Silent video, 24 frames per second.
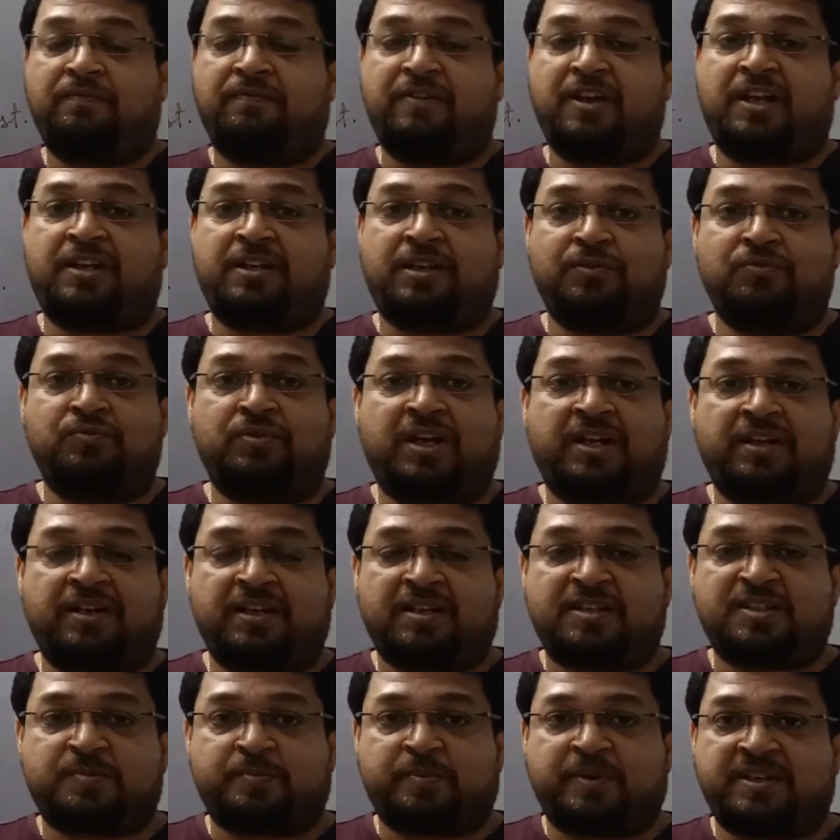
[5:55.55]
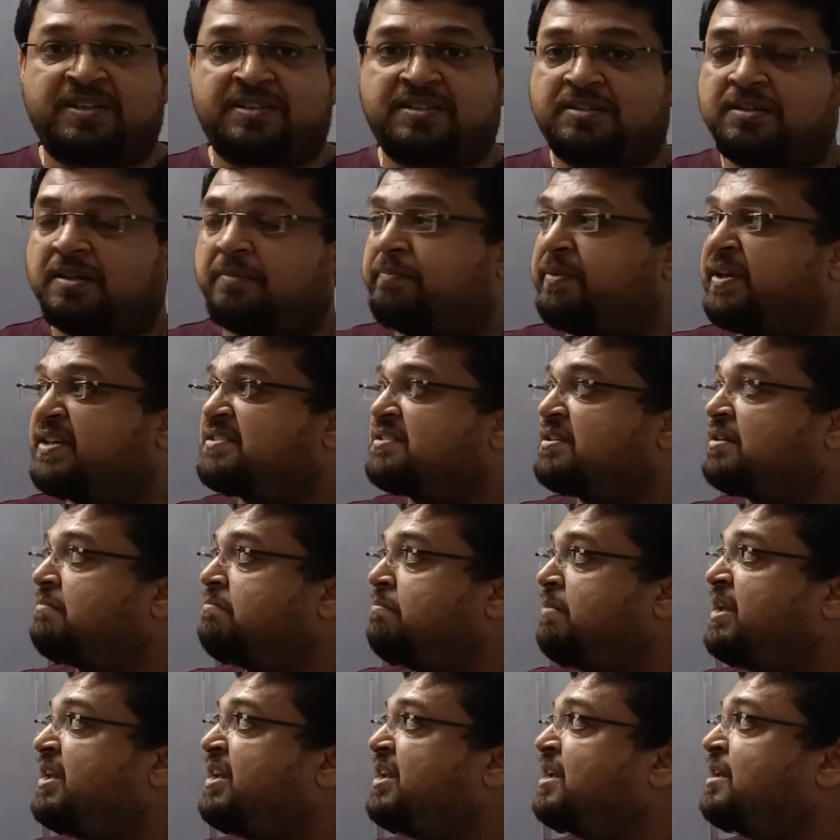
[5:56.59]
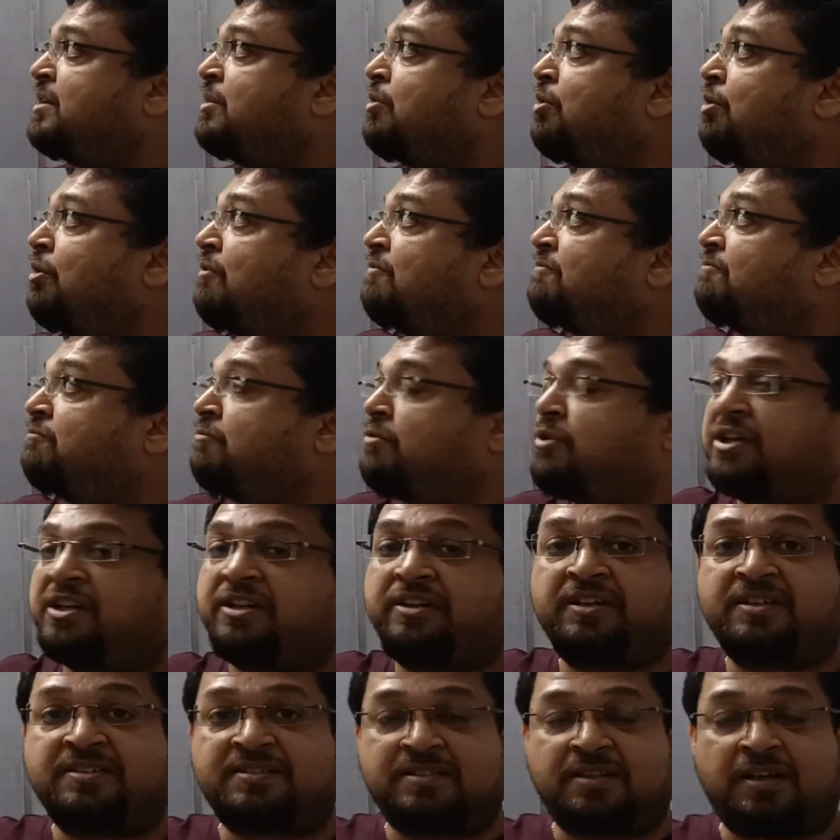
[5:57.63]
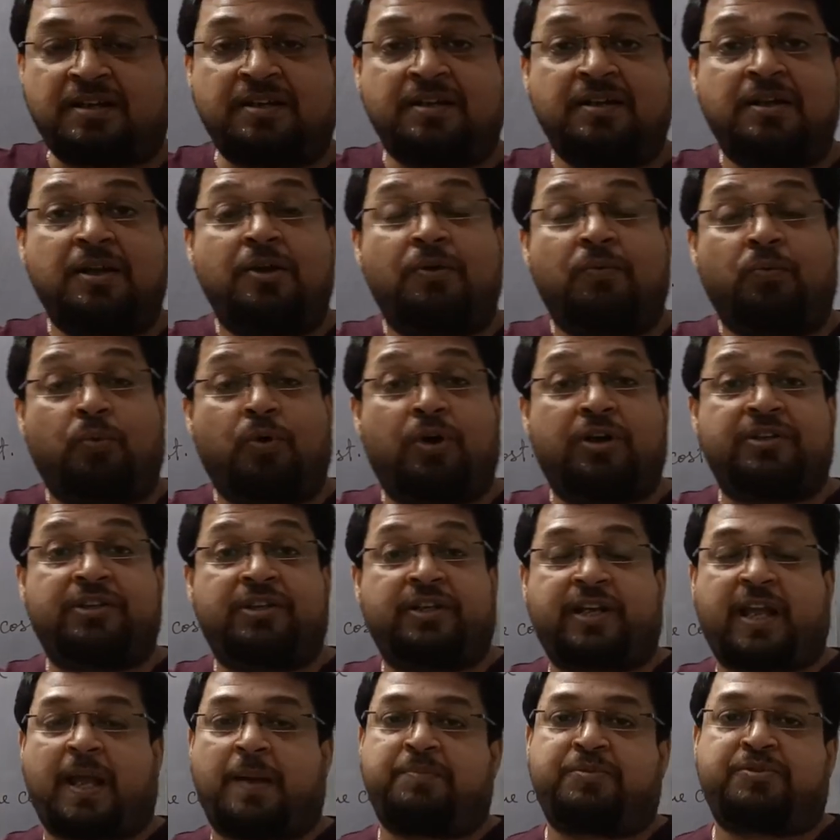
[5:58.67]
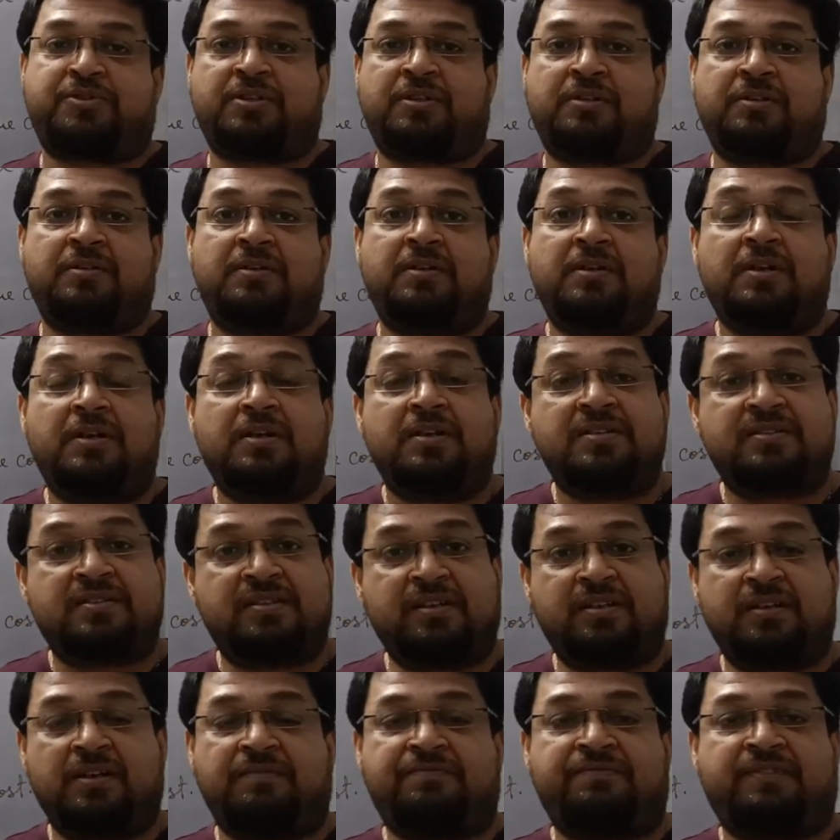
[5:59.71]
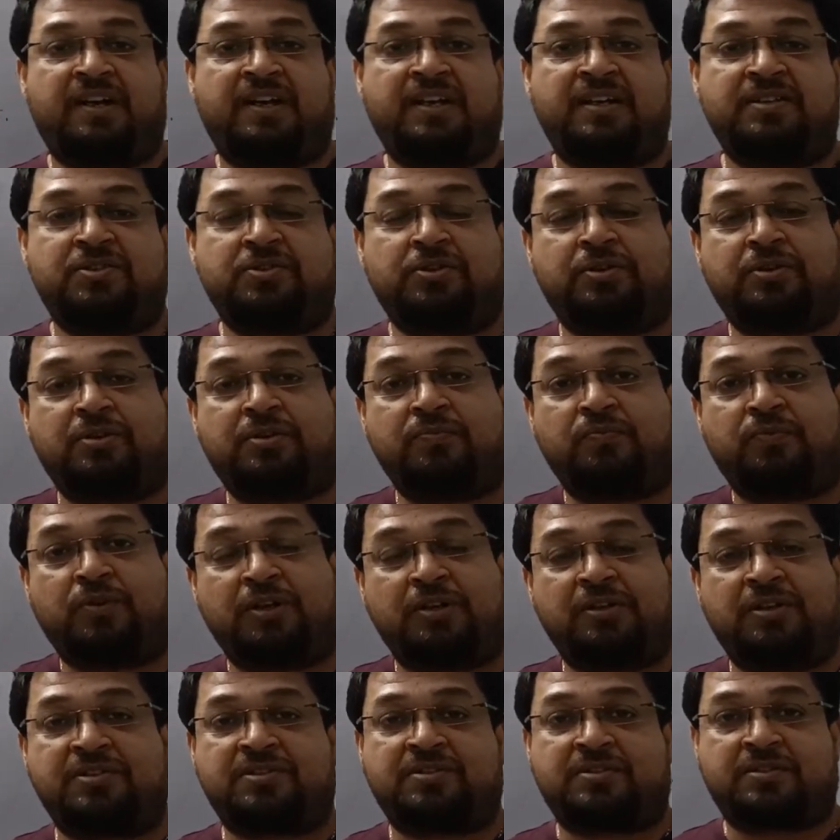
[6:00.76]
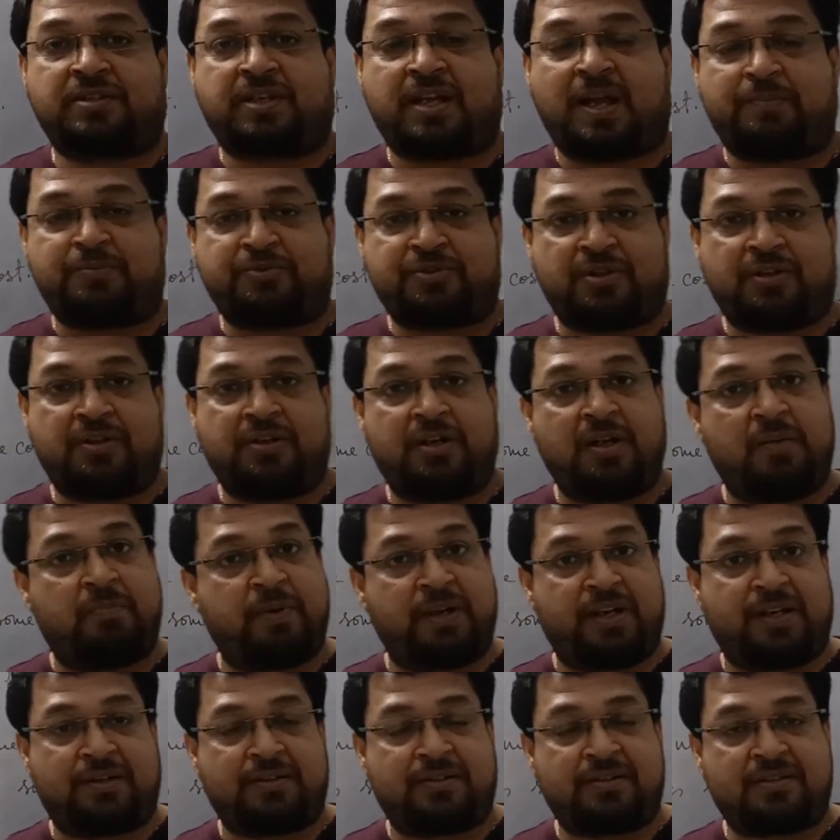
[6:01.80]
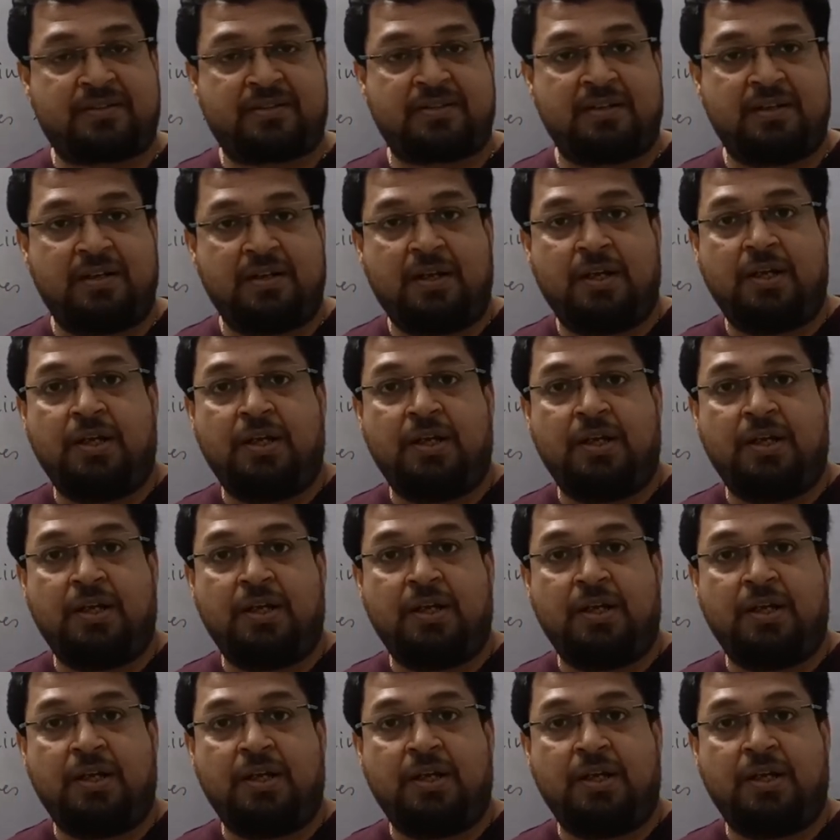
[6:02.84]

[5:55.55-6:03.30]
where you can express the basic meaning of what the caption signifies or what the caption depicts.